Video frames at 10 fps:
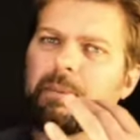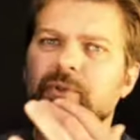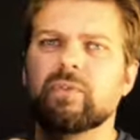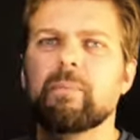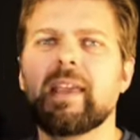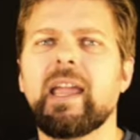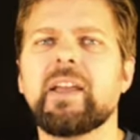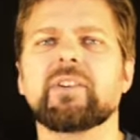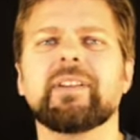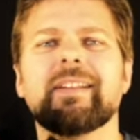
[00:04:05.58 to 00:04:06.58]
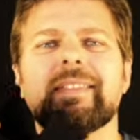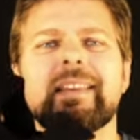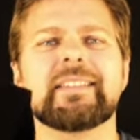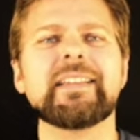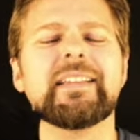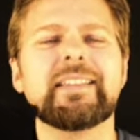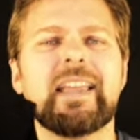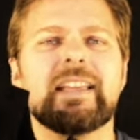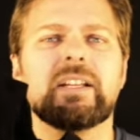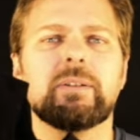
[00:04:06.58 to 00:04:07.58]
comes from Gator. Now this is
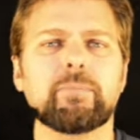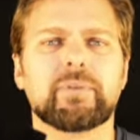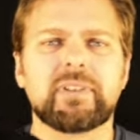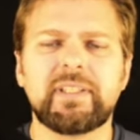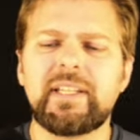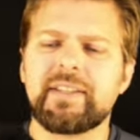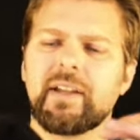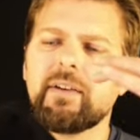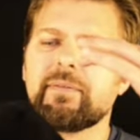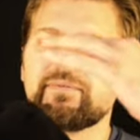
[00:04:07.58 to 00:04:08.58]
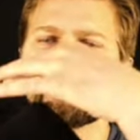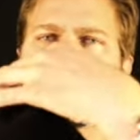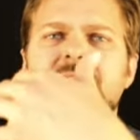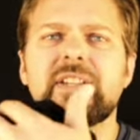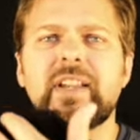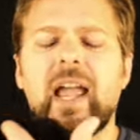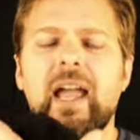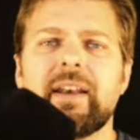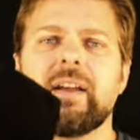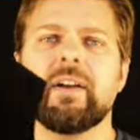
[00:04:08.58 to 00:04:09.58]
a complete fleece
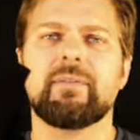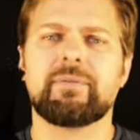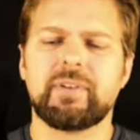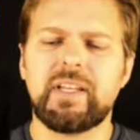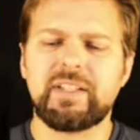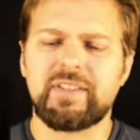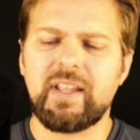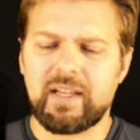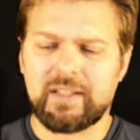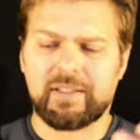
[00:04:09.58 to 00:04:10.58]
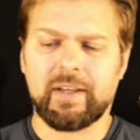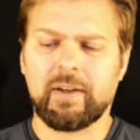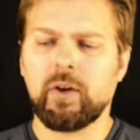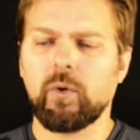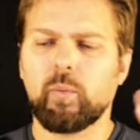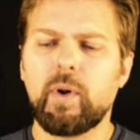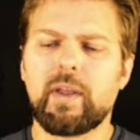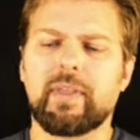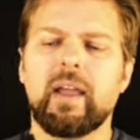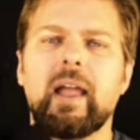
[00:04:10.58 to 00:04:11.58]
head, fleece neck,
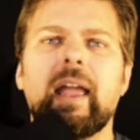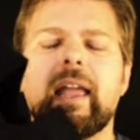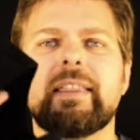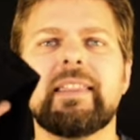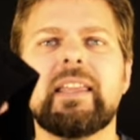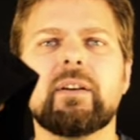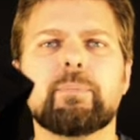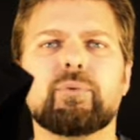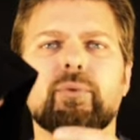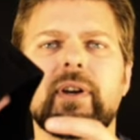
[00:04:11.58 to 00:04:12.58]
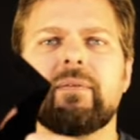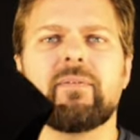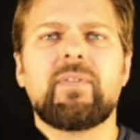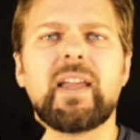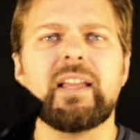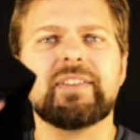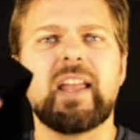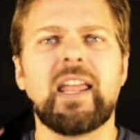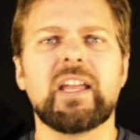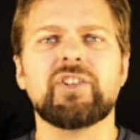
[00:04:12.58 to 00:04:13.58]
with a neoprene face
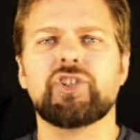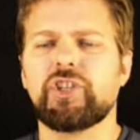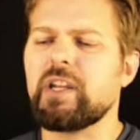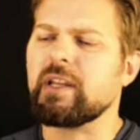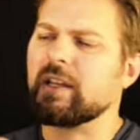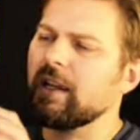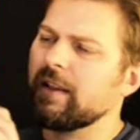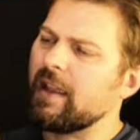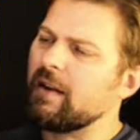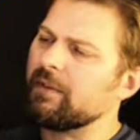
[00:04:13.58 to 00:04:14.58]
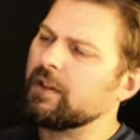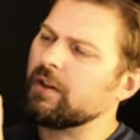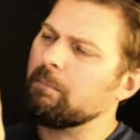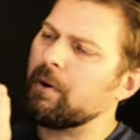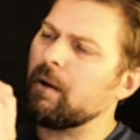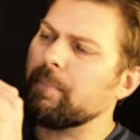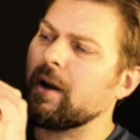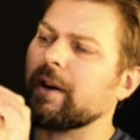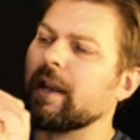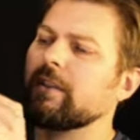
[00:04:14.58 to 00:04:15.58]
and cheek. They have a little bump
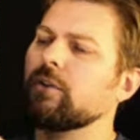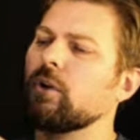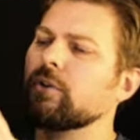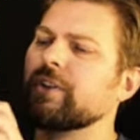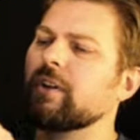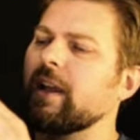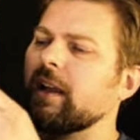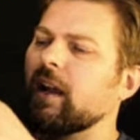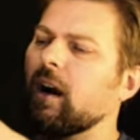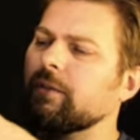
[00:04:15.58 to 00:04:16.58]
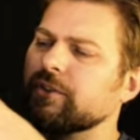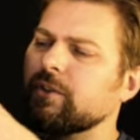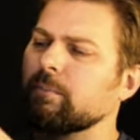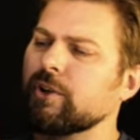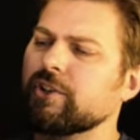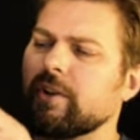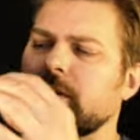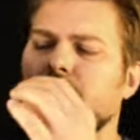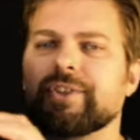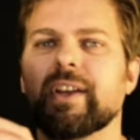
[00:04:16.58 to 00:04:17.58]
out on the nose here that covers the bridge of the
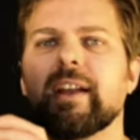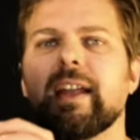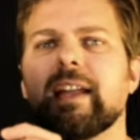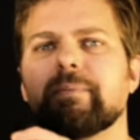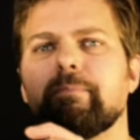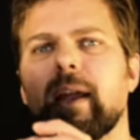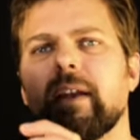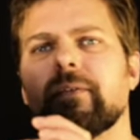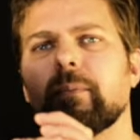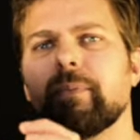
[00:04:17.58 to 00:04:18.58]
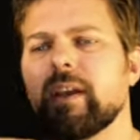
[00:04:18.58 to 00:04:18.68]
nose. It's made from